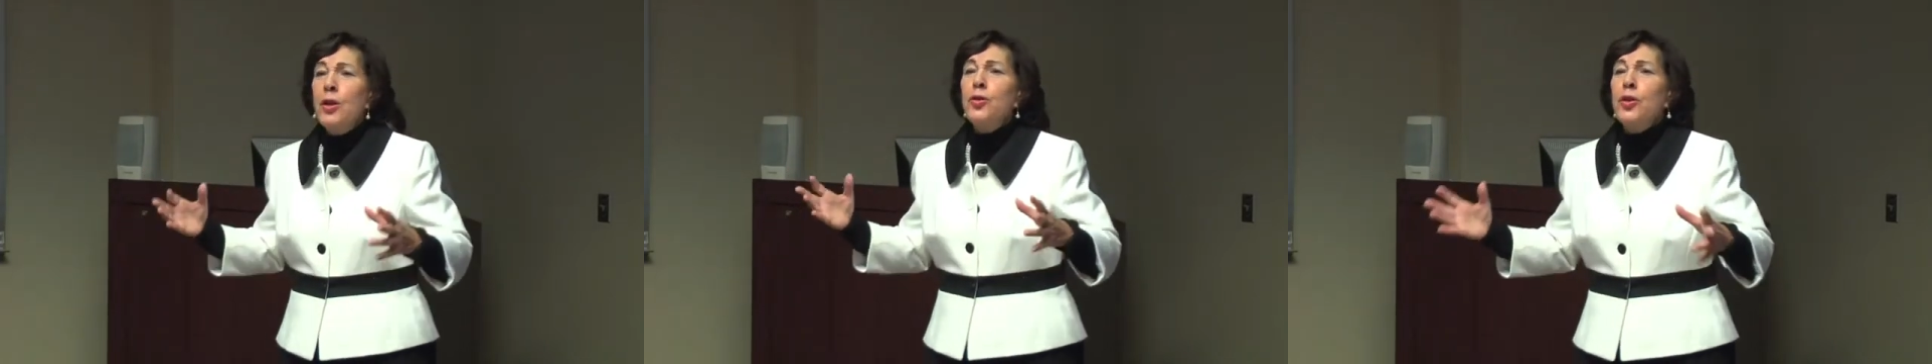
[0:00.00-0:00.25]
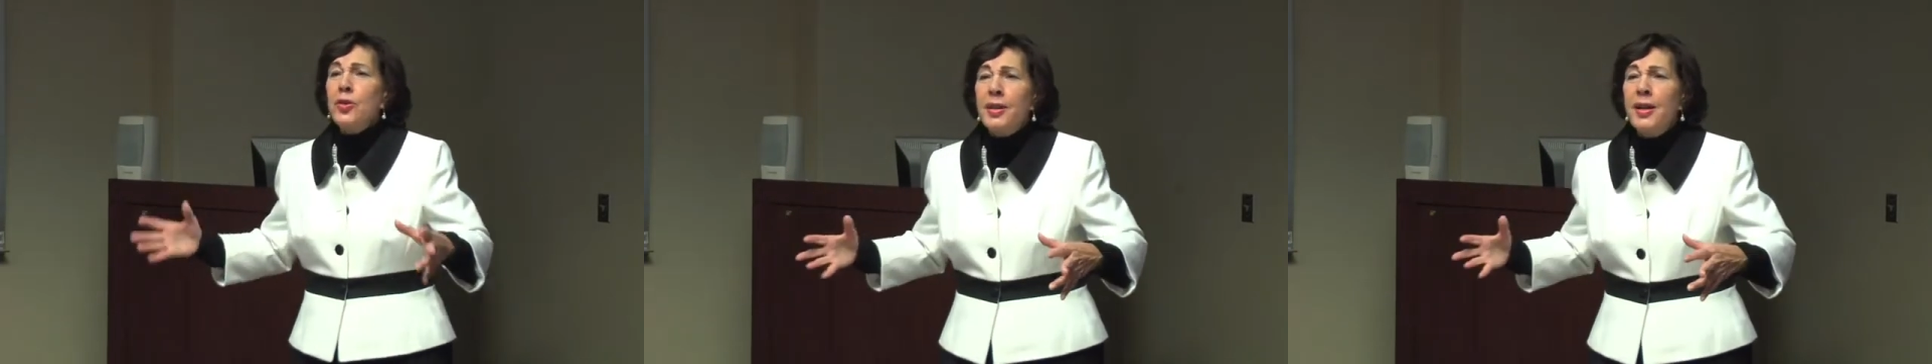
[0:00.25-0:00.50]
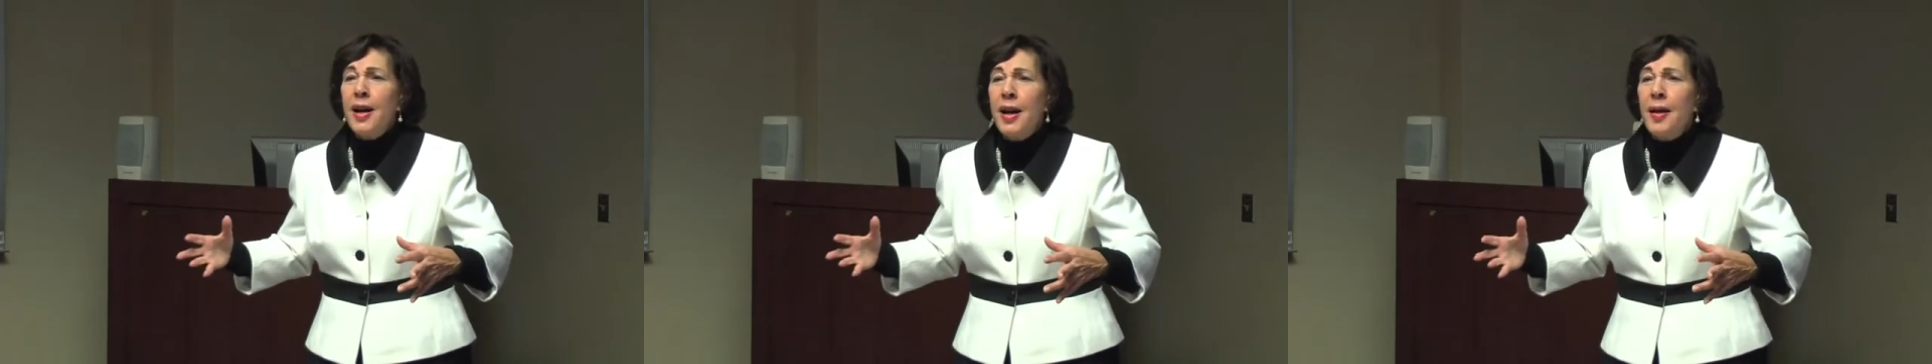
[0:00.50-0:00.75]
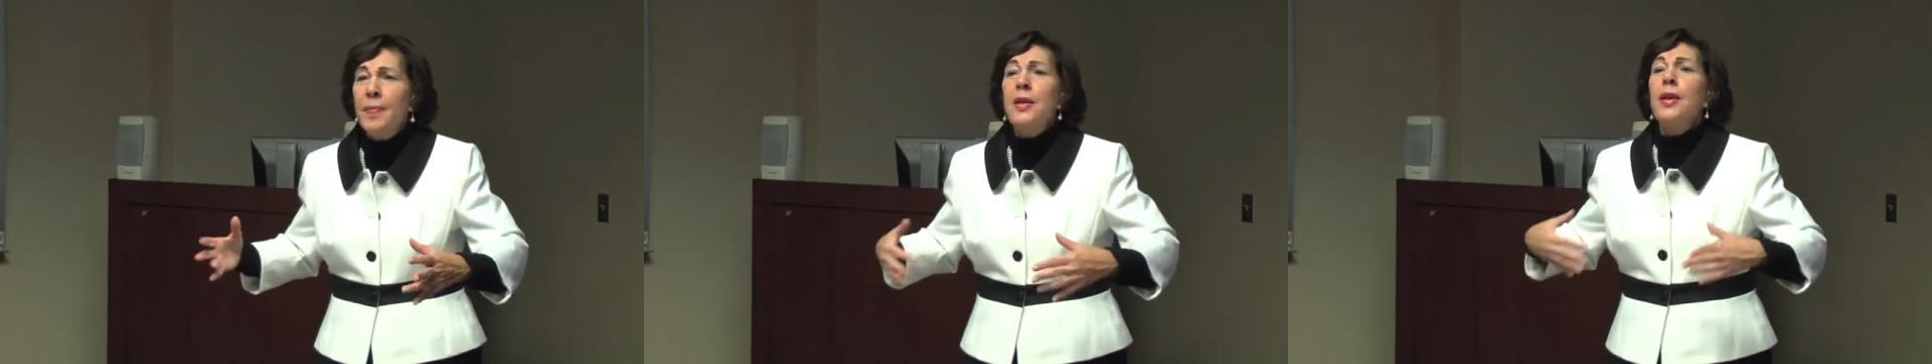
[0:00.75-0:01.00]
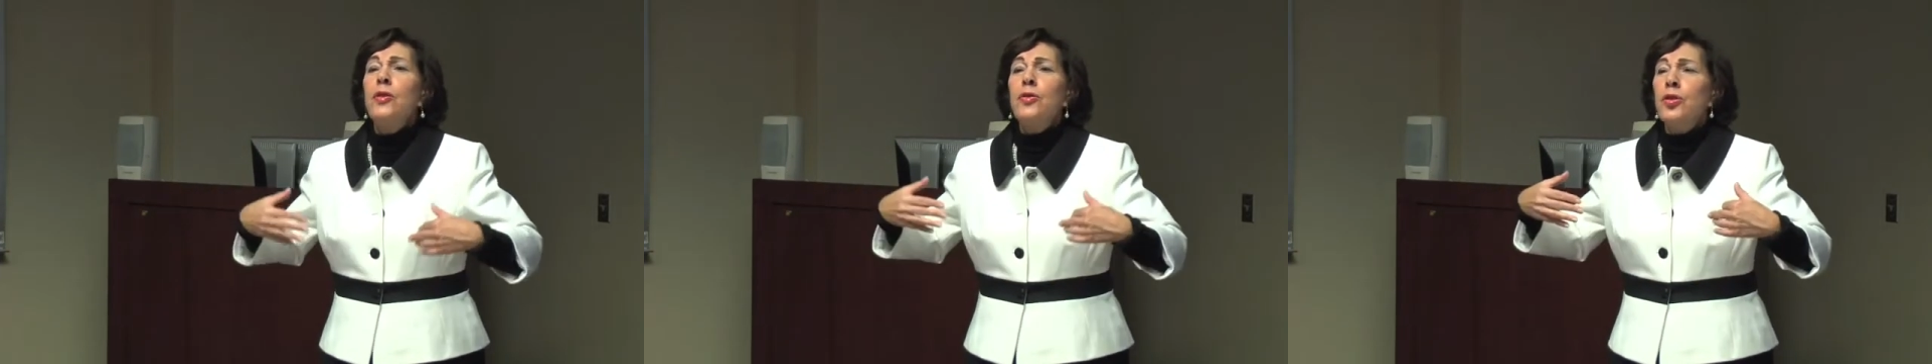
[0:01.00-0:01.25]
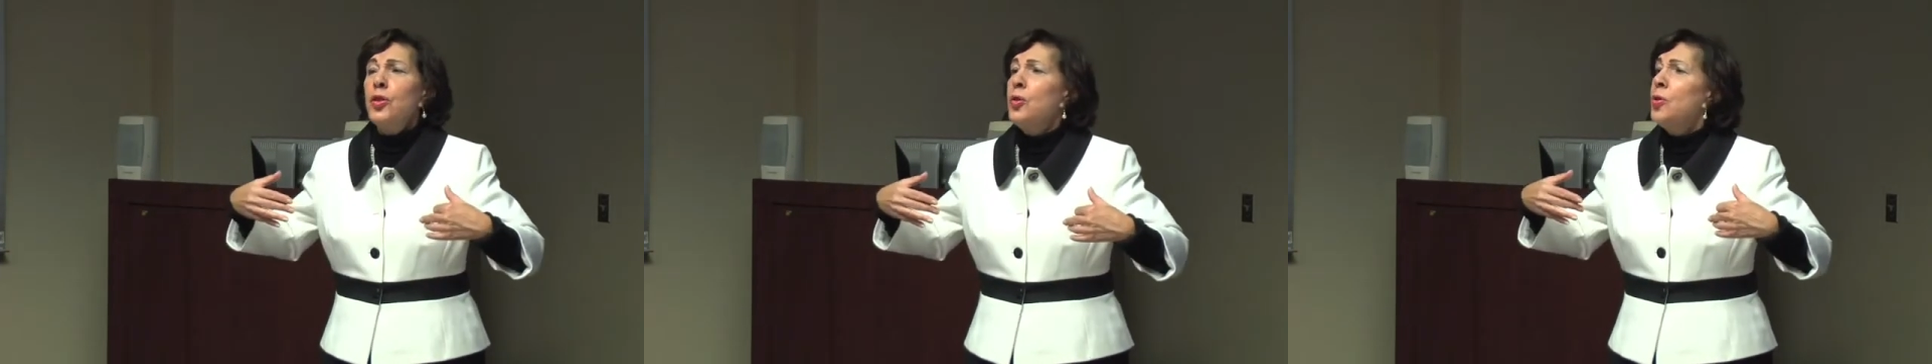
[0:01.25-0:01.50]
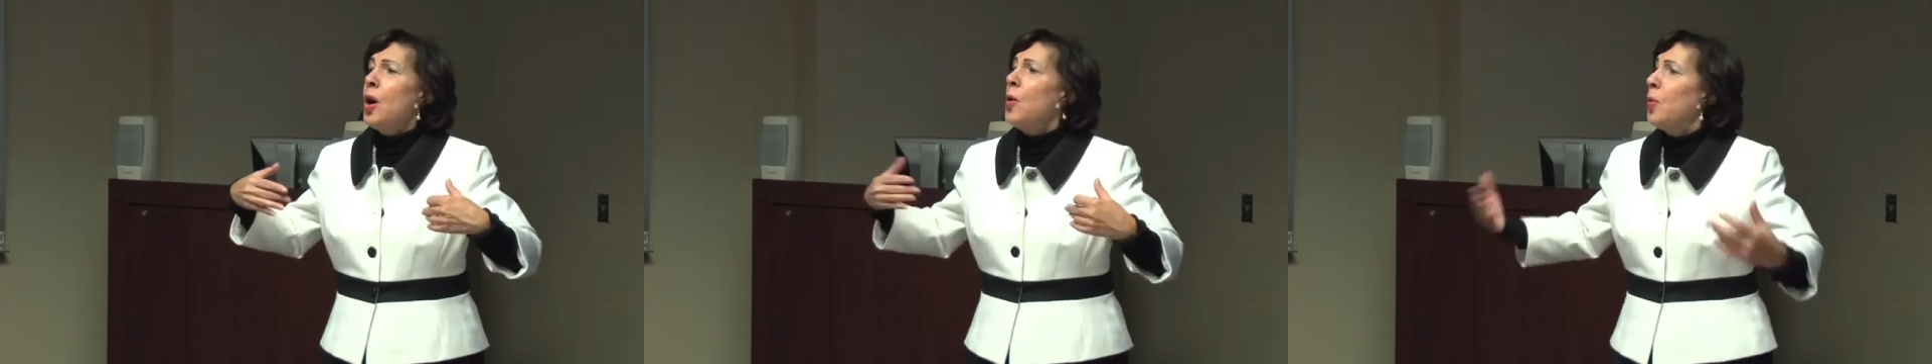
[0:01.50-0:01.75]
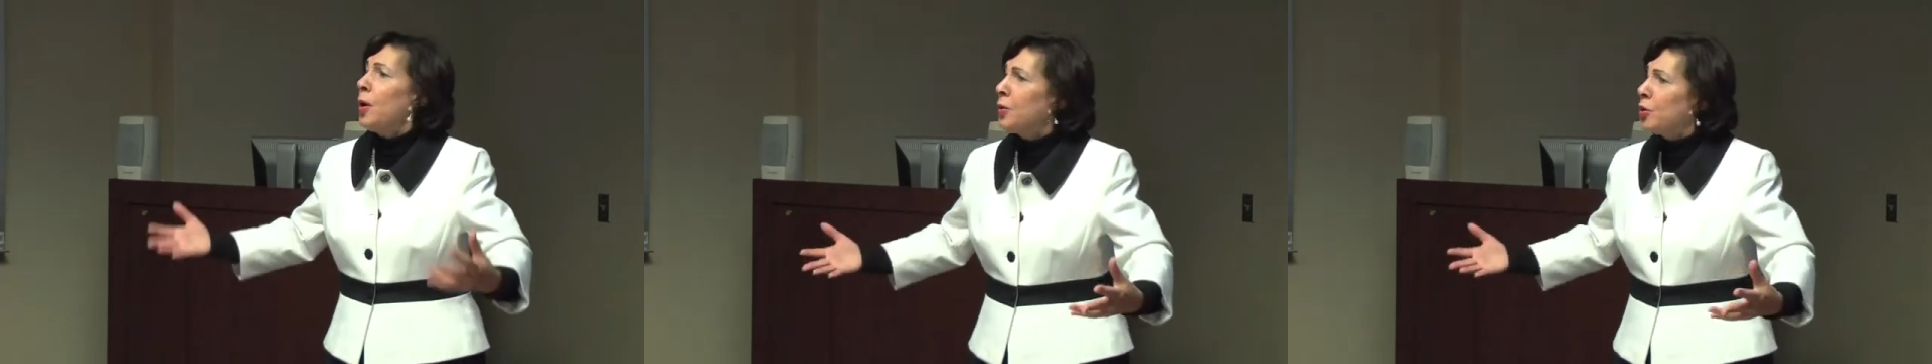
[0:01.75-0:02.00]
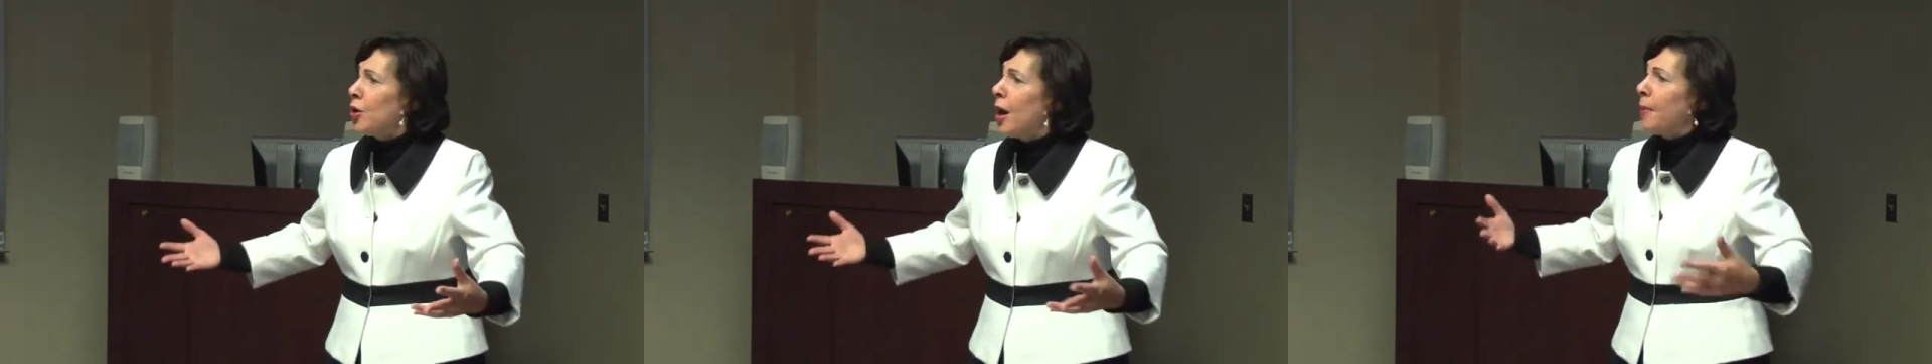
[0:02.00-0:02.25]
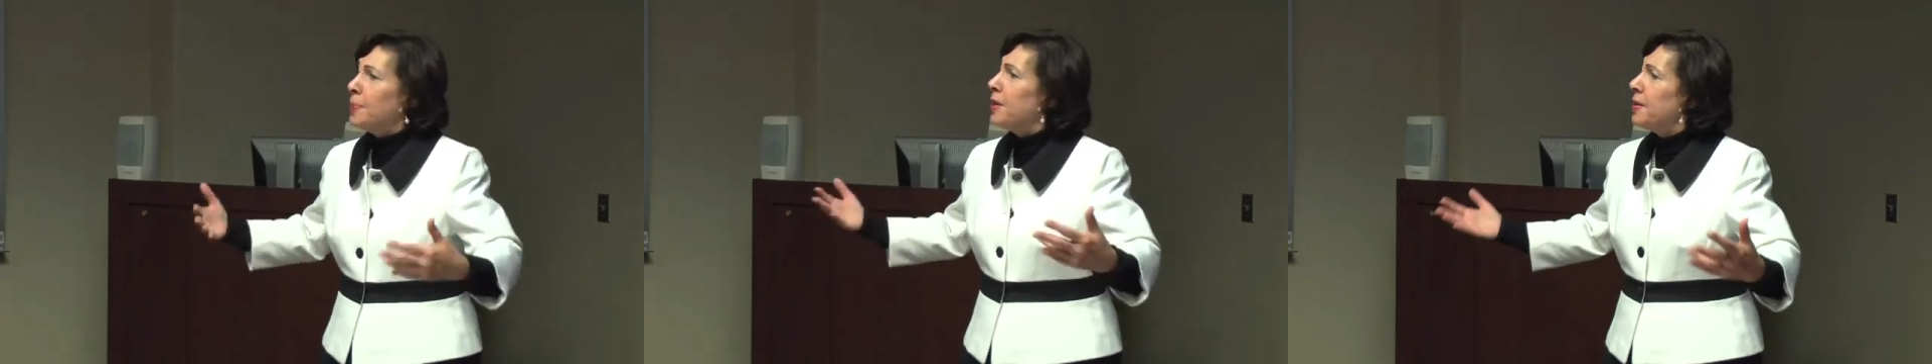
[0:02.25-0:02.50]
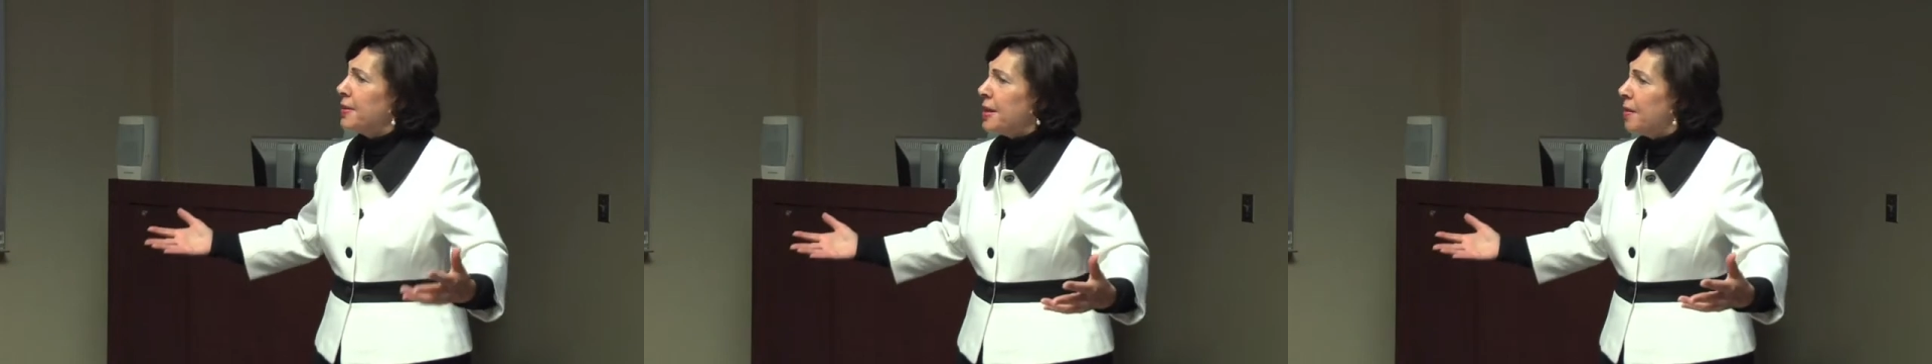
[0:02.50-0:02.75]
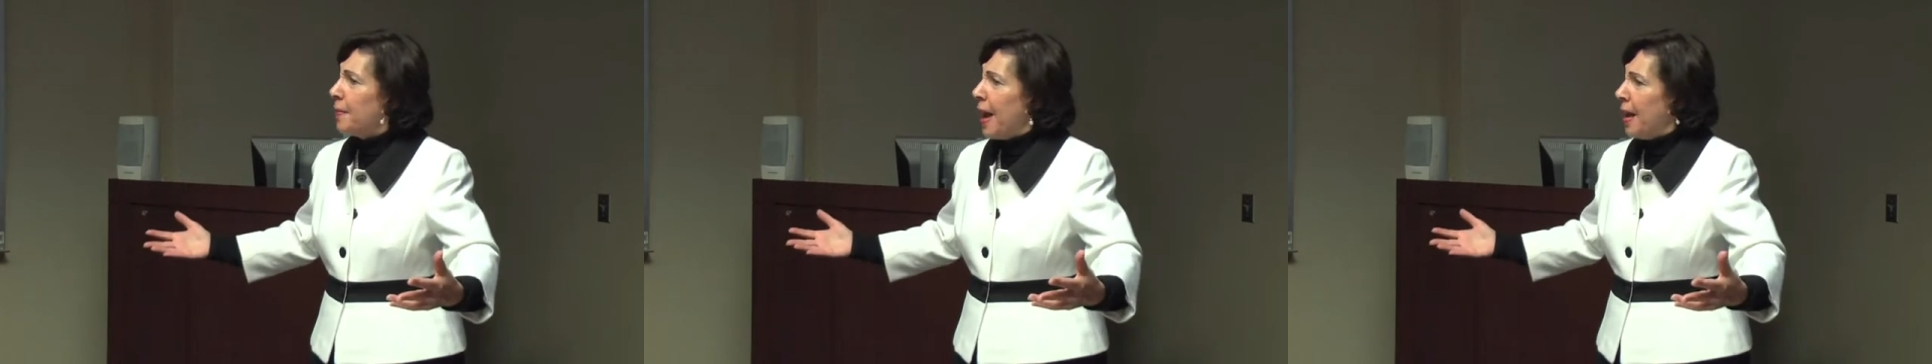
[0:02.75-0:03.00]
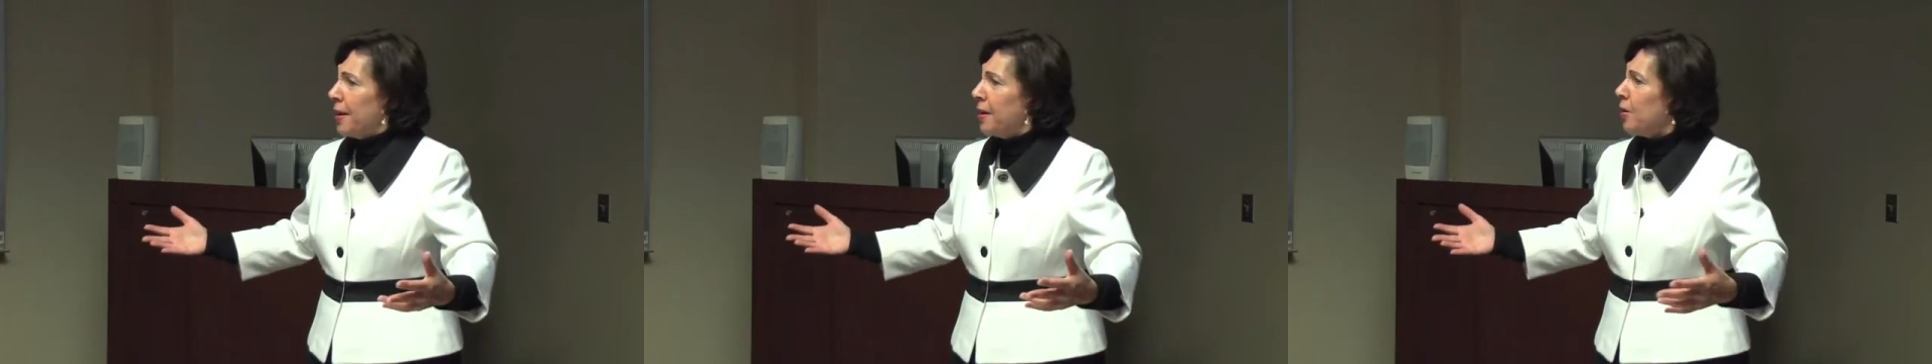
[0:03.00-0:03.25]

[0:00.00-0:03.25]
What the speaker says: just come to a workshop to see about it,